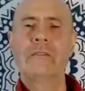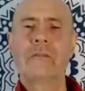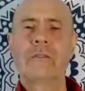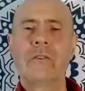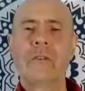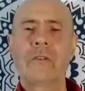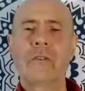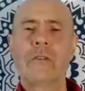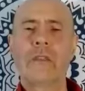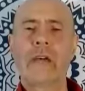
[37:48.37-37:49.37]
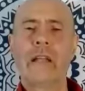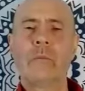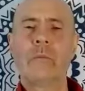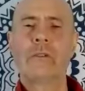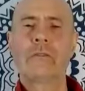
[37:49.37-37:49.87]
you've got the
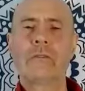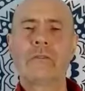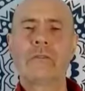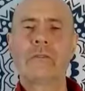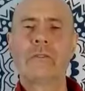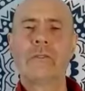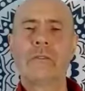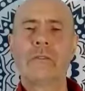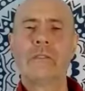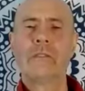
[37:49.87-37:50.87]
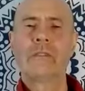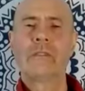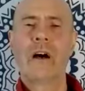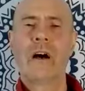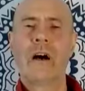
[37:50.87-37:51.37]
thalamus,
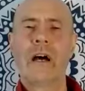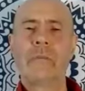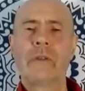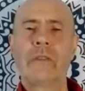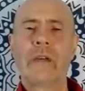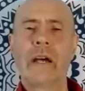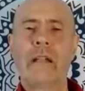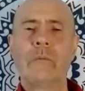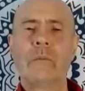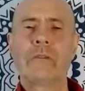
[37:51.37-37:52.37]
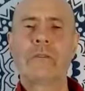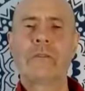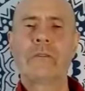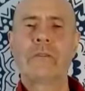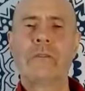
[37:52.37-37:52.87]
the hypothalamus.